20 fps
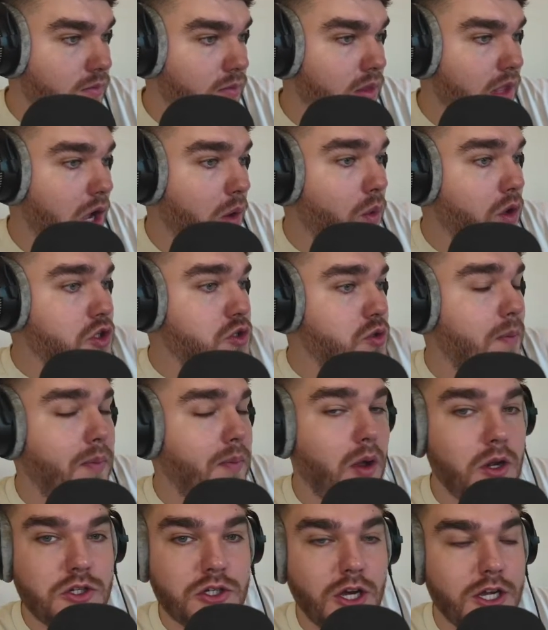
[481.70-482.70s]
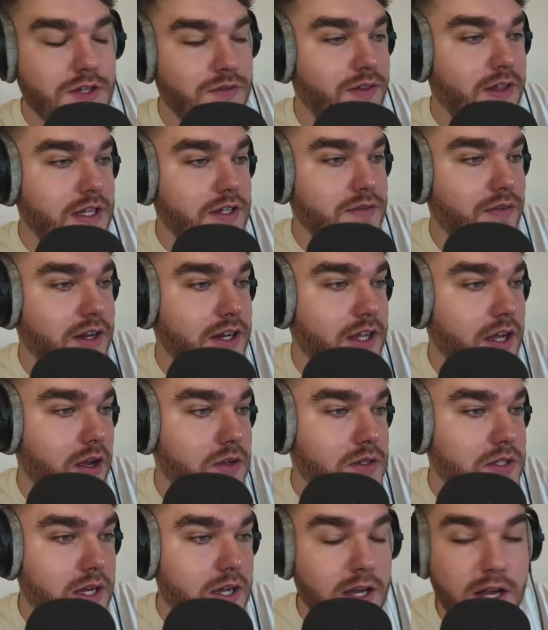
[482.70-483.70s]
I want to apologise for these
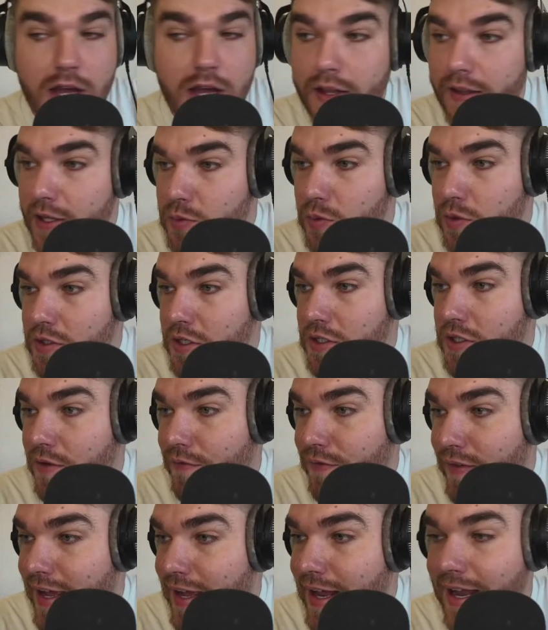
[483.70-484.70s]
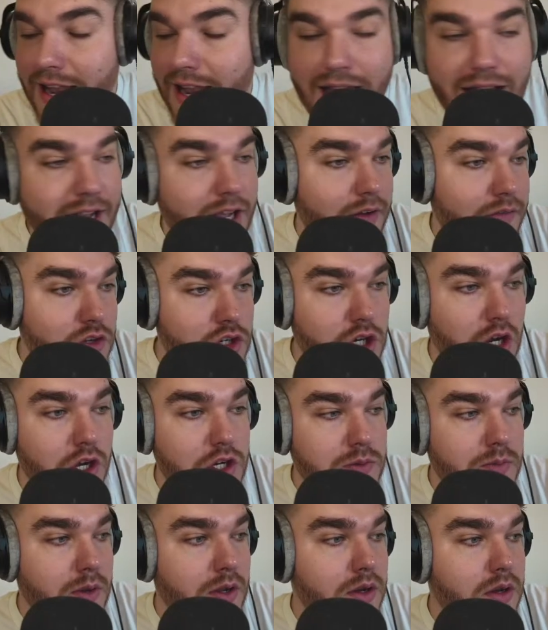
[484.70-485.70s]
videos. This was a severe lack of
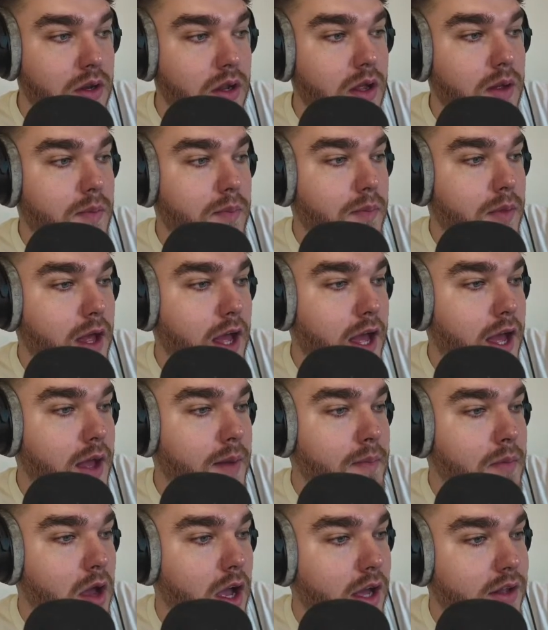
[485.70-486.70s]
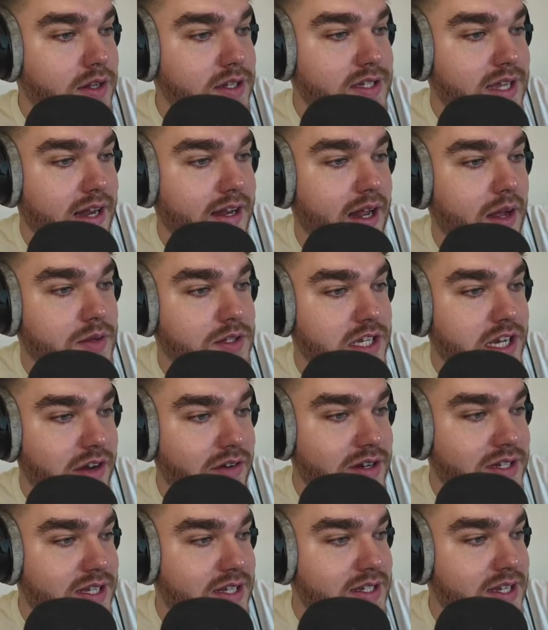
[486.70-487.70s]
judgment. I understand how
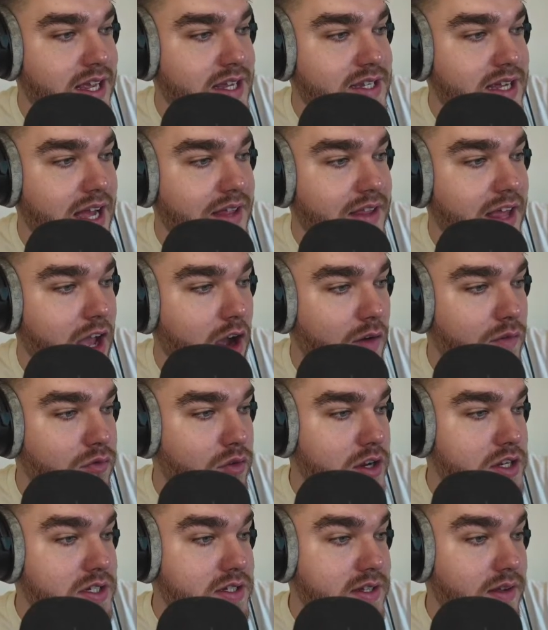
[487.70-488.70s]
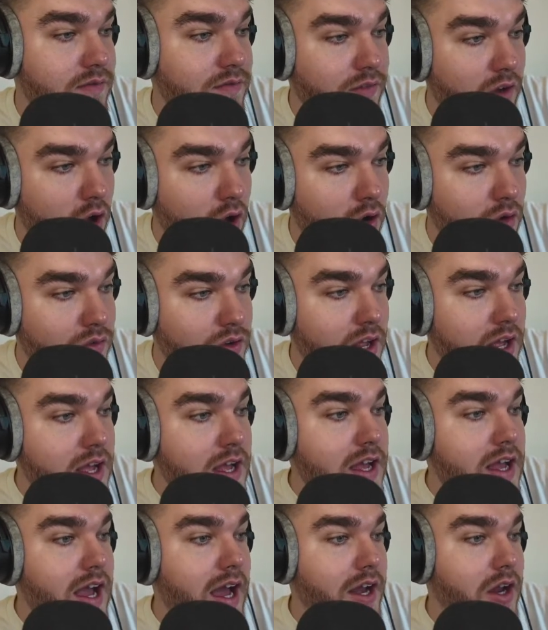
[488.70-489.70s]
serious this is and the health risks involved.
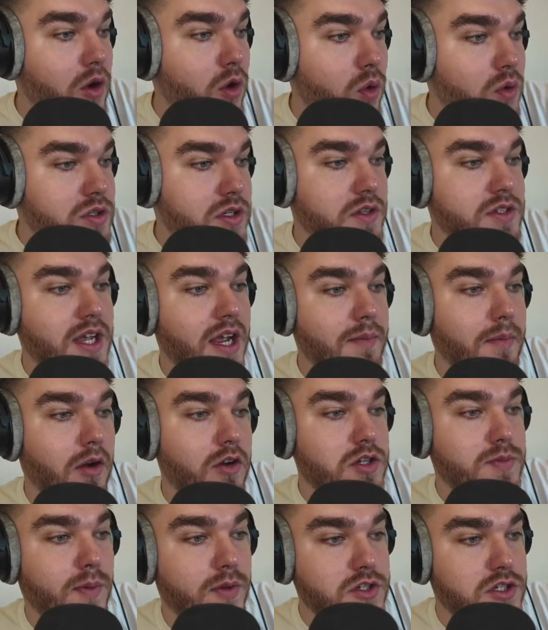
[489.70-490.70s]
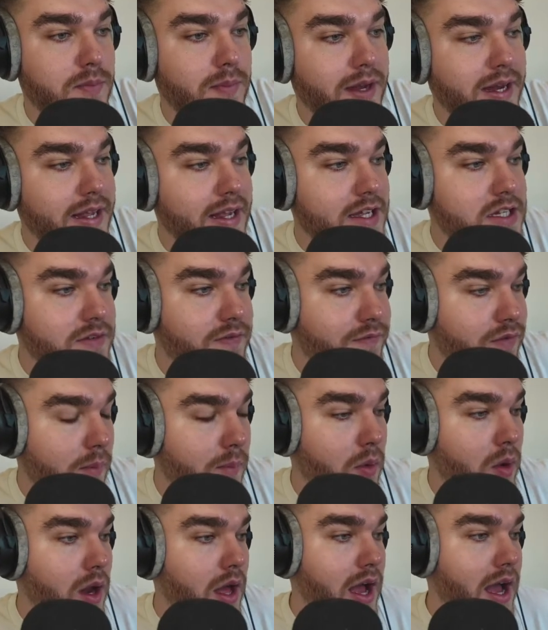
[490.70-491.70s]
And I also take my responsibility as a
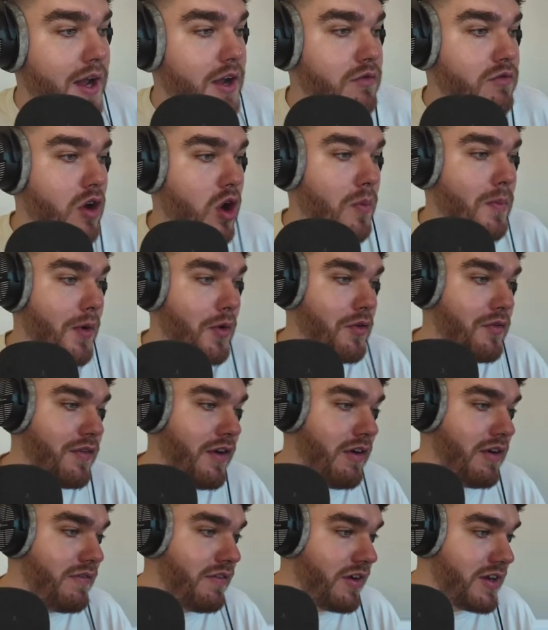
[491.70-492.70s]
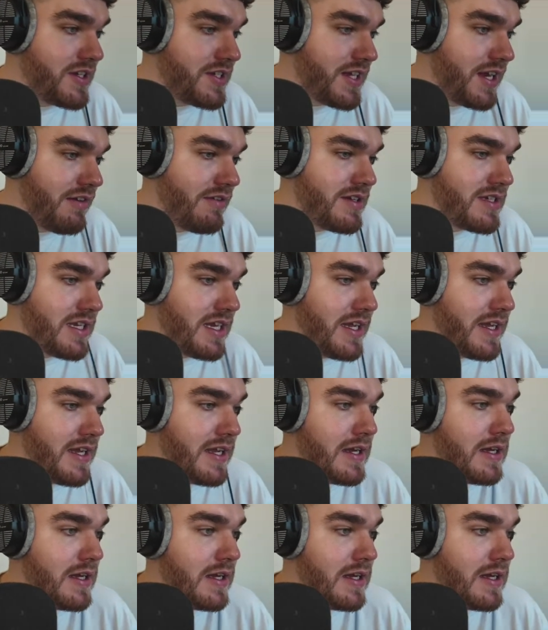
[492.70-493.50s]
footballer and a role model very, very seriously.